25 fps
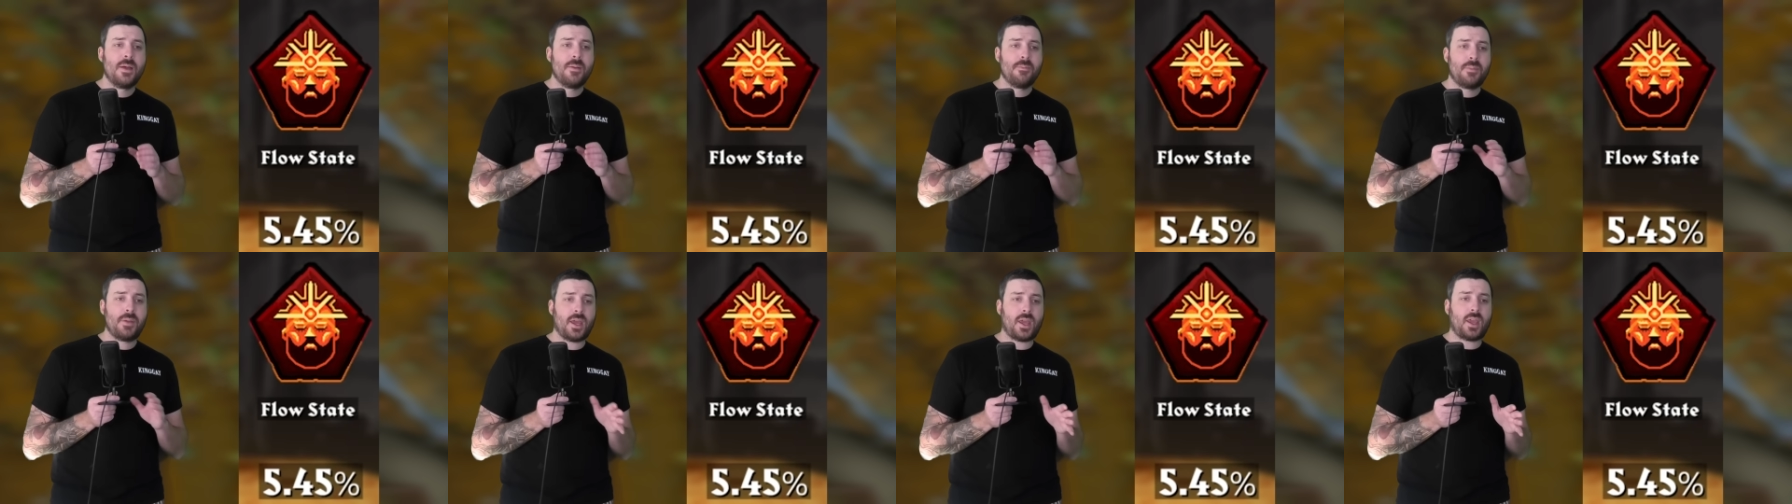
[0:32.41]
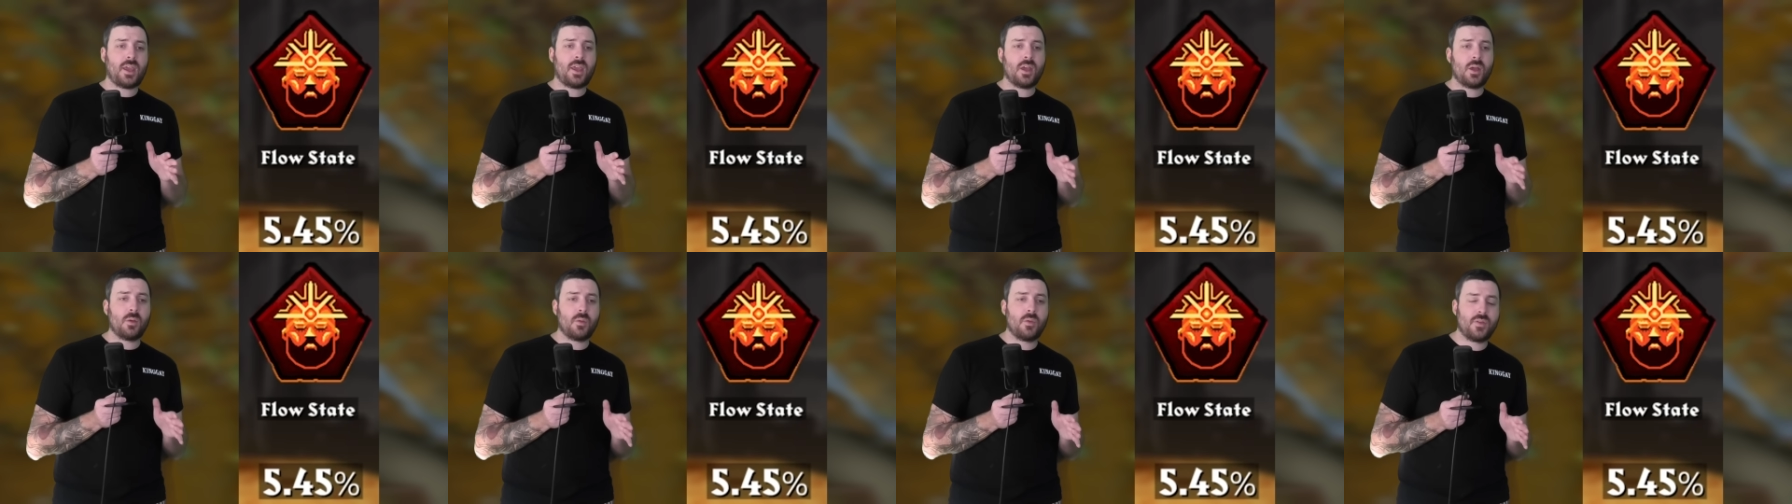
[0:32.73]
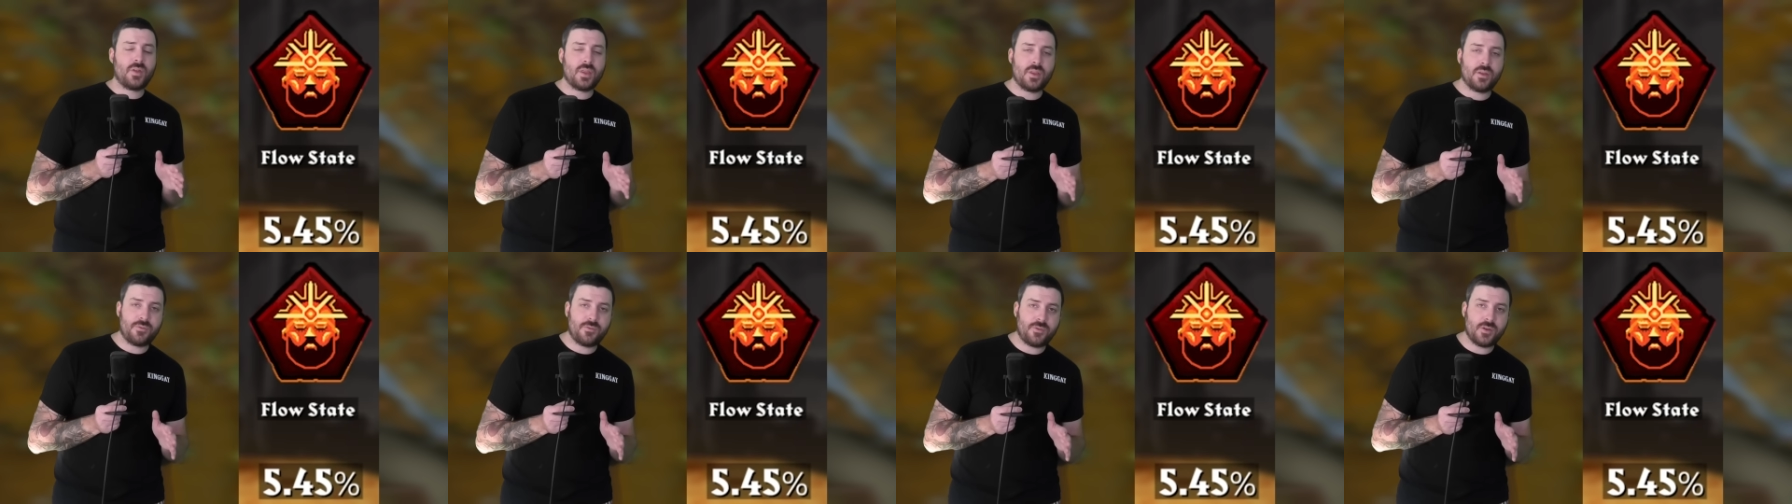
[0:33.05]
picking it
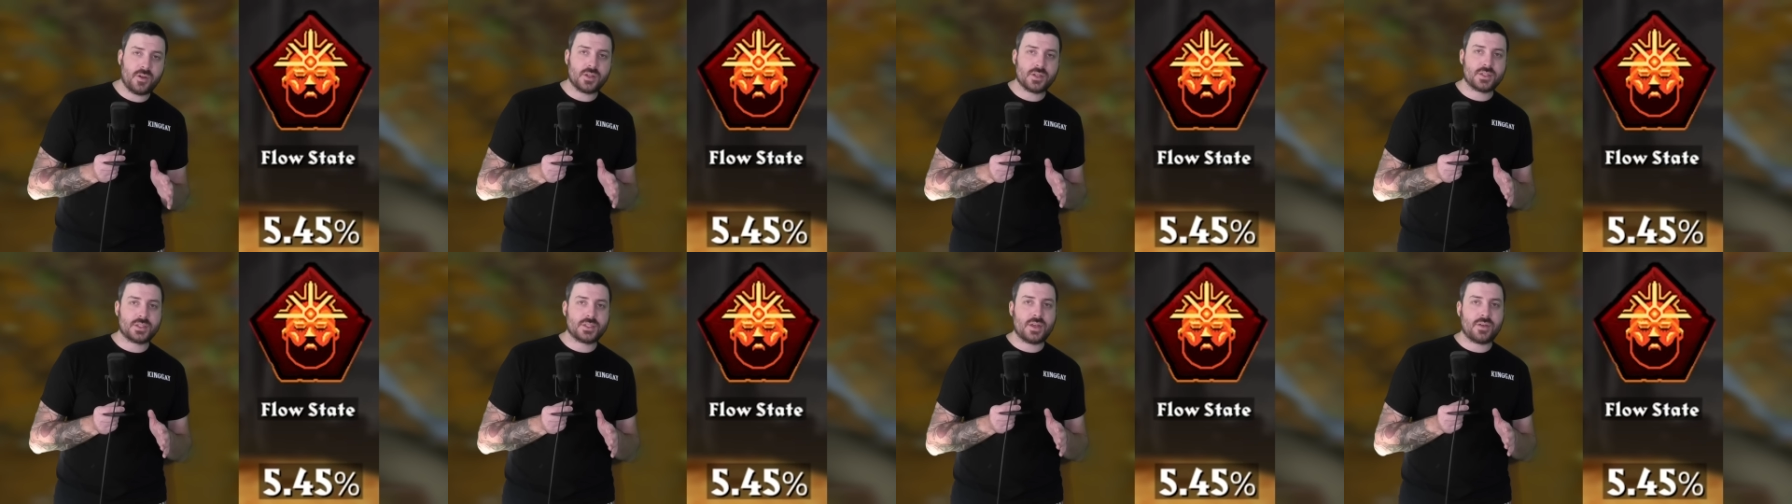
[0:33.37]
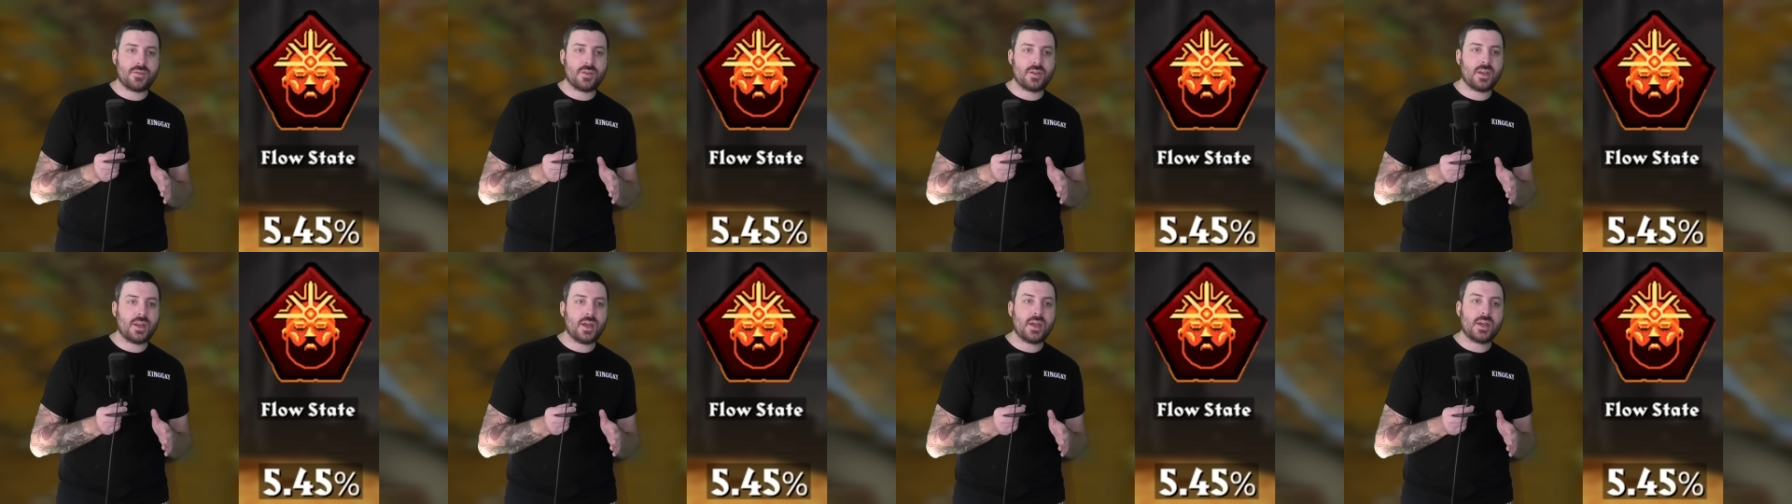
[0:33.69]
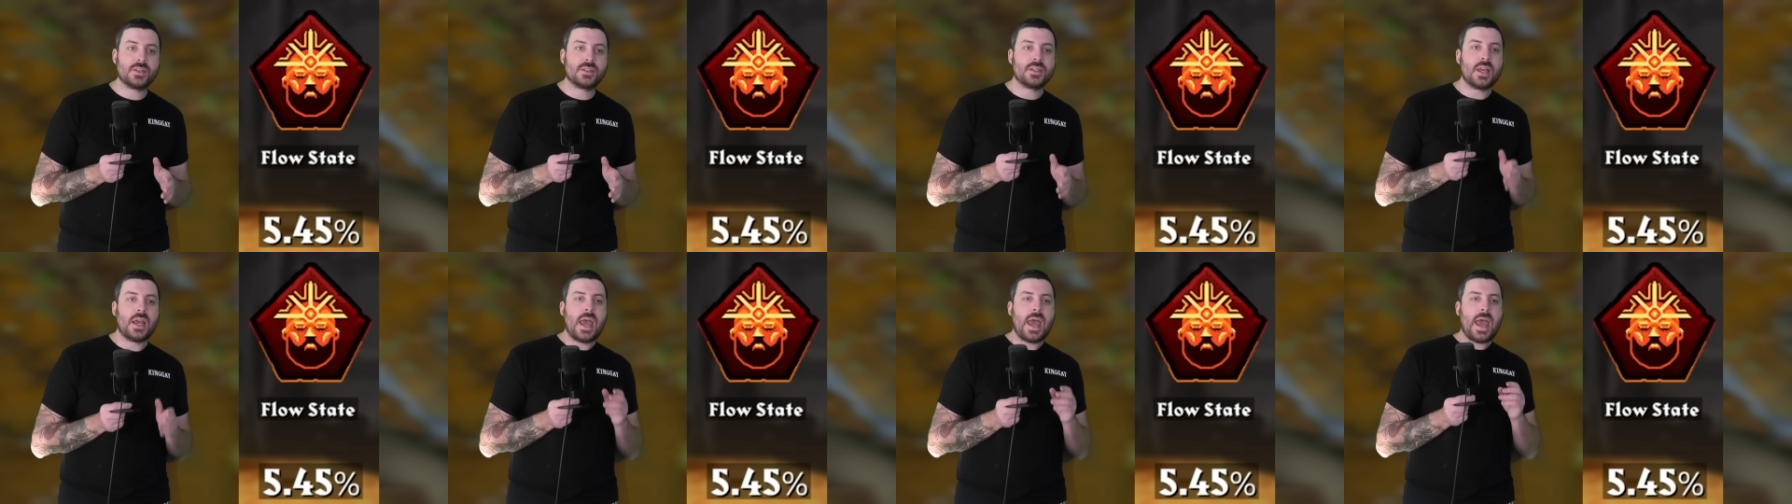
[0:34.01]
within the first 7
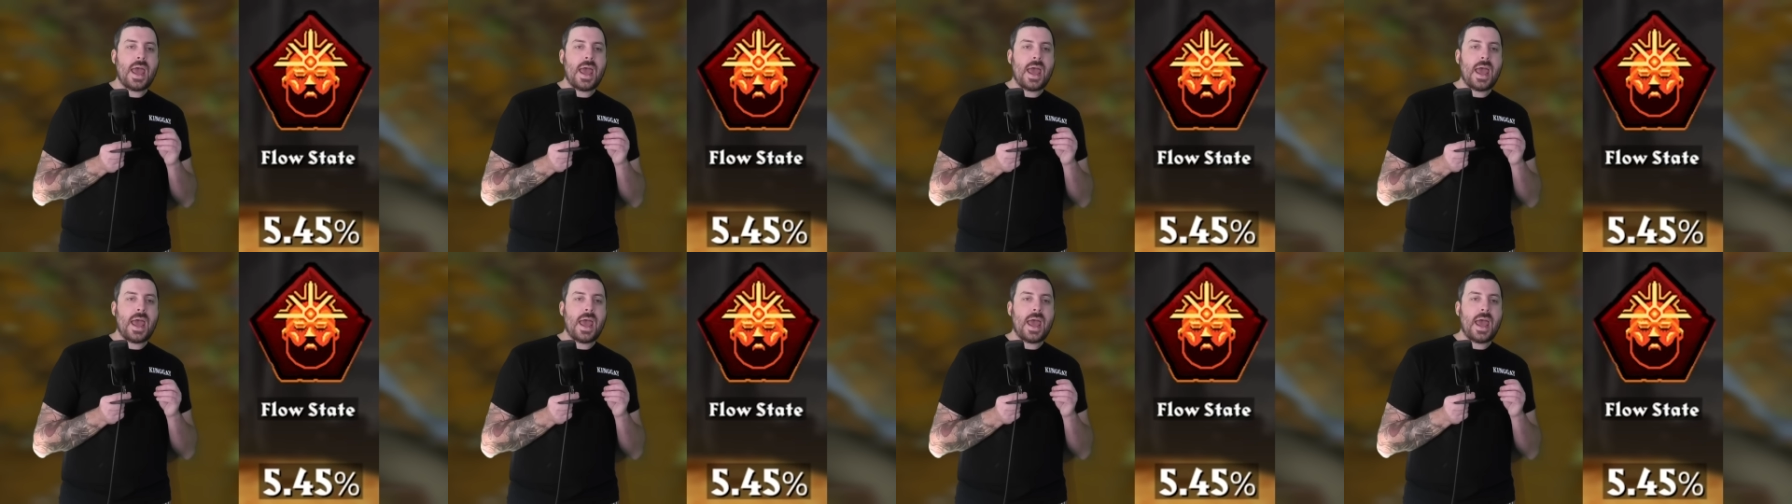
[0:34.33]
days,